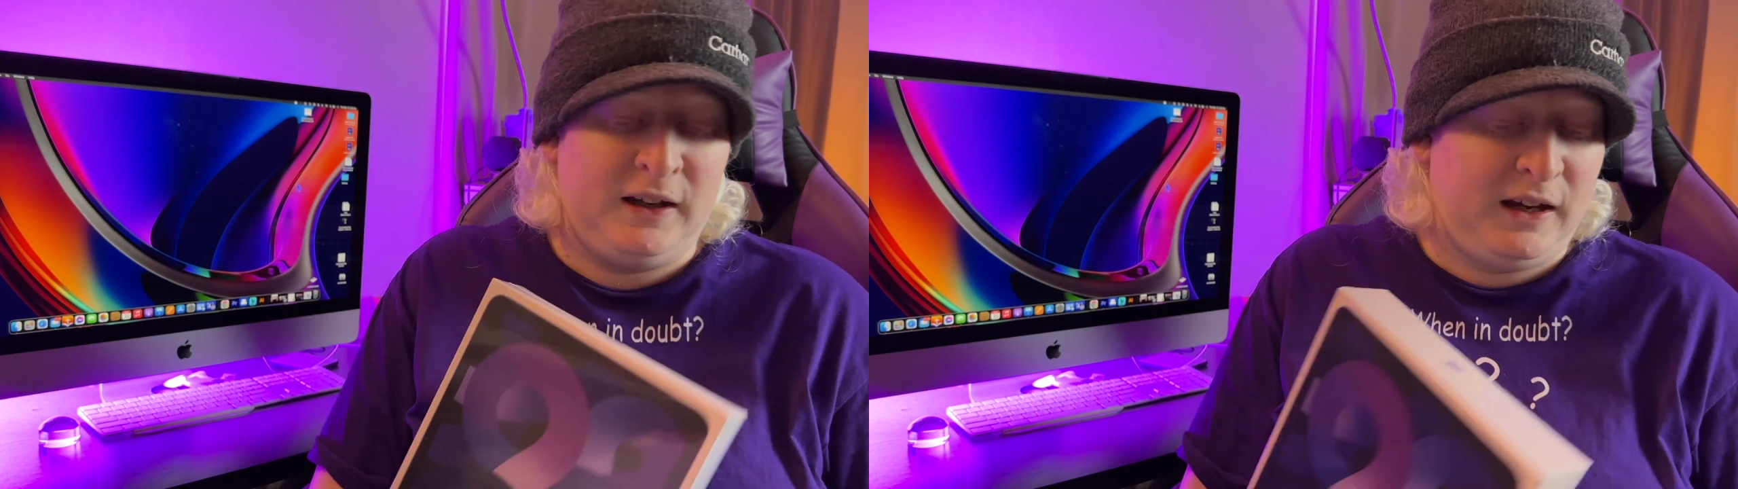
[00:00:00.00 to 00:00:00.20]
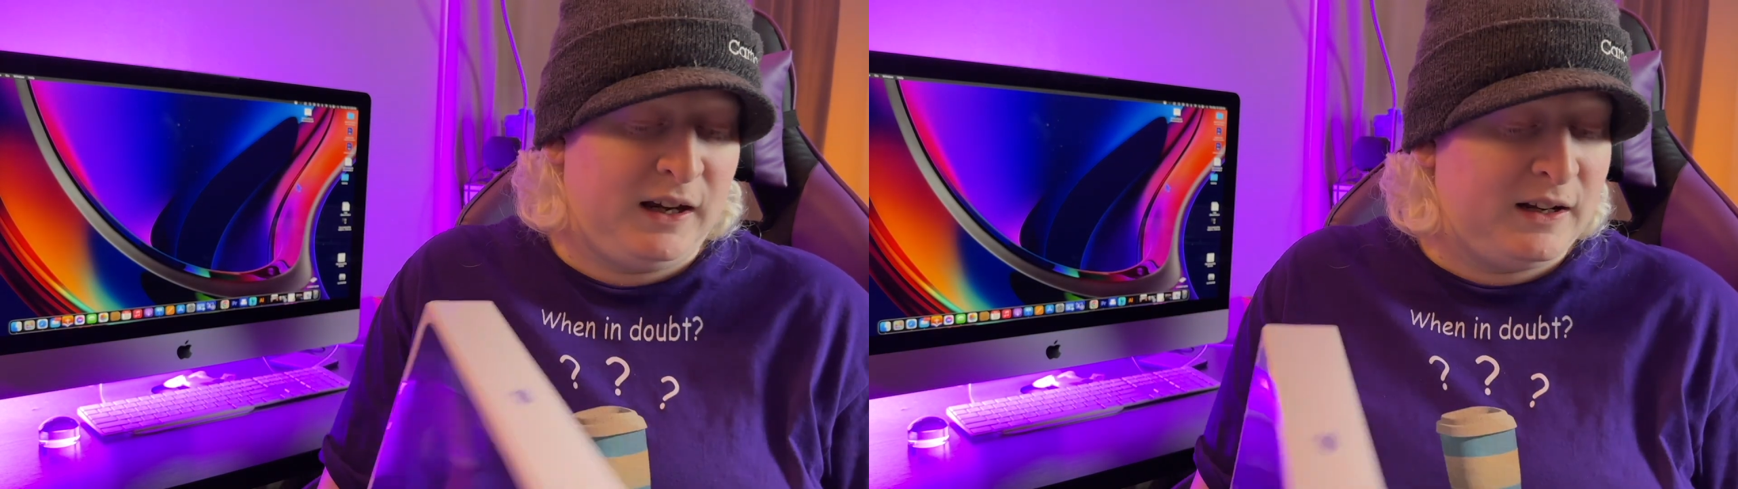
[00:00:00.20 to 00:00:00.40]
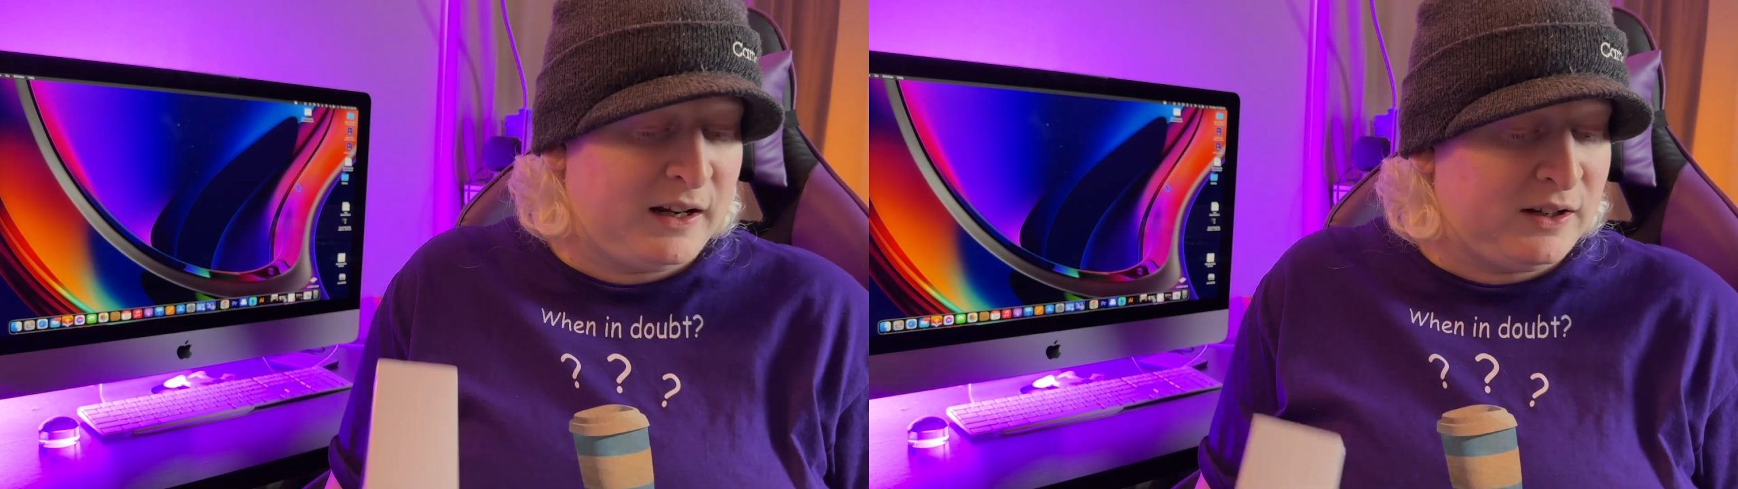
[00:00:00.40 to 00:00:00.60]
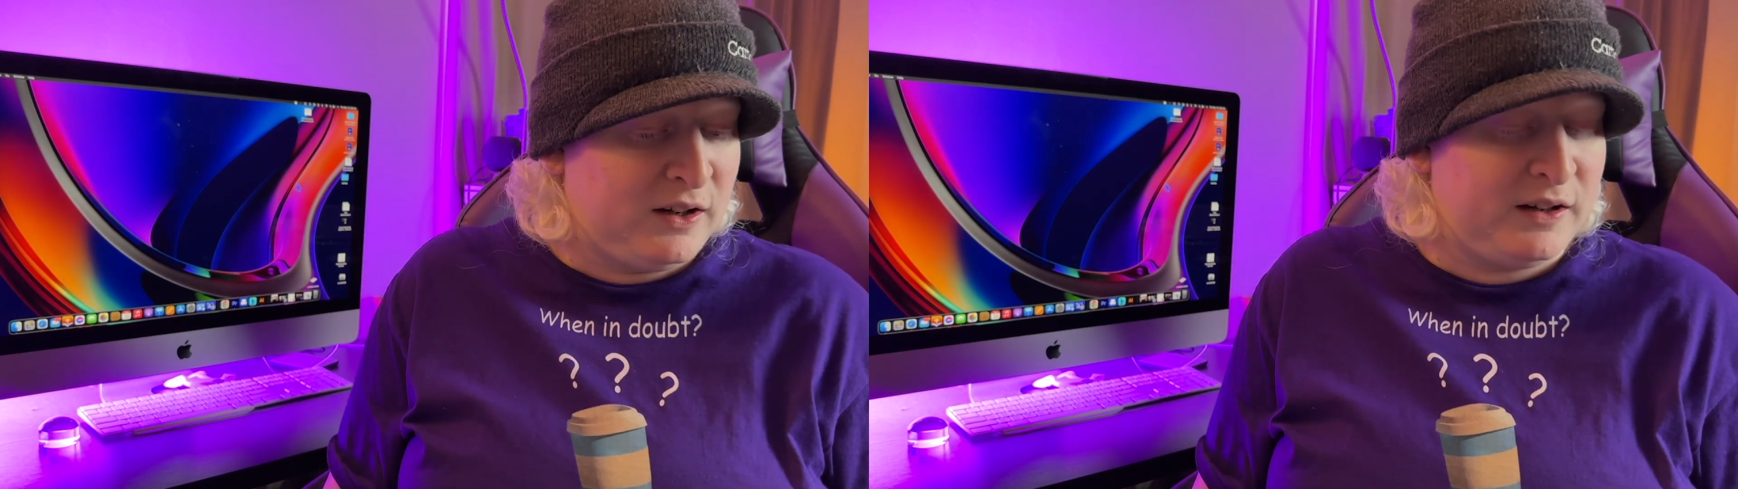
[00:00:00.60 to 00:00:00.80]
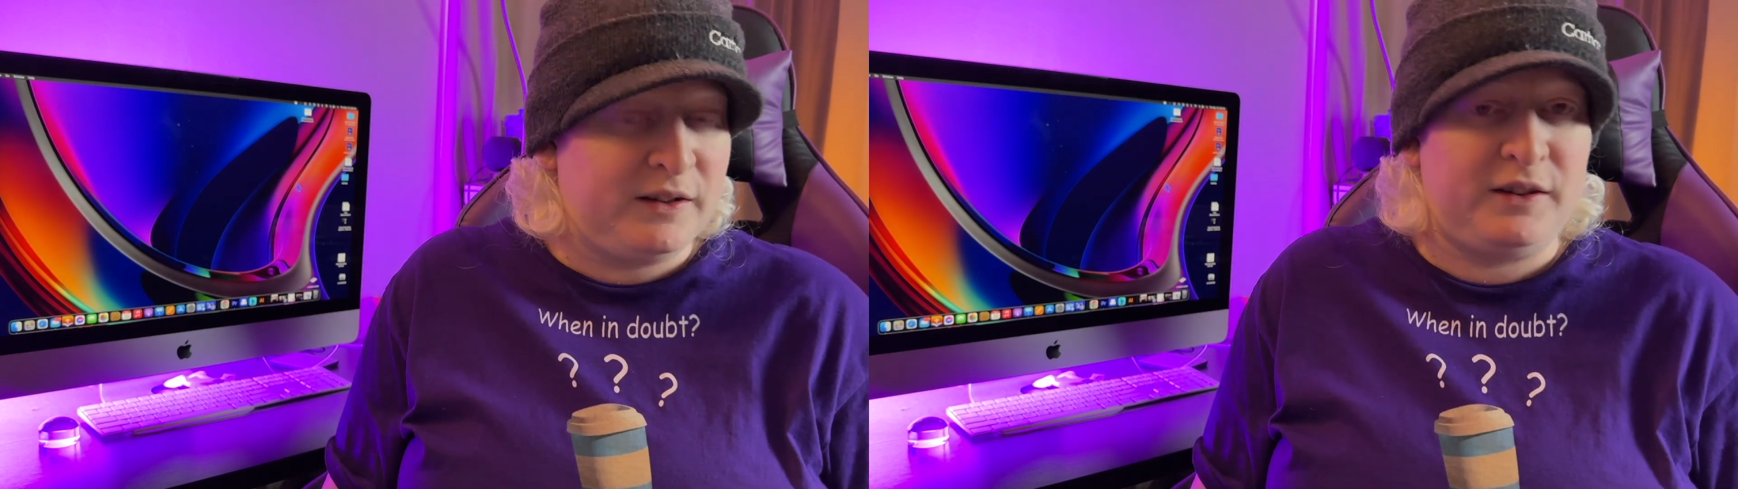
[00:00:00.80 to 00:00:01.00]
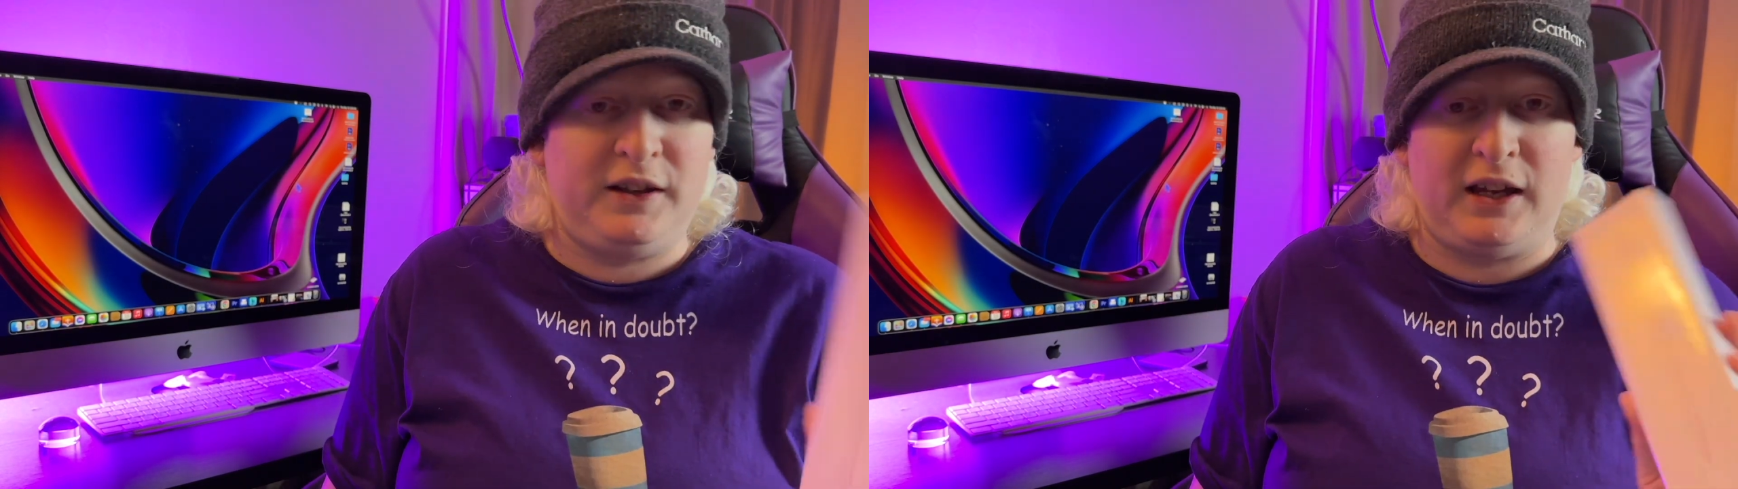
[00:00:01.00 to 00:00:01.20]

and I got the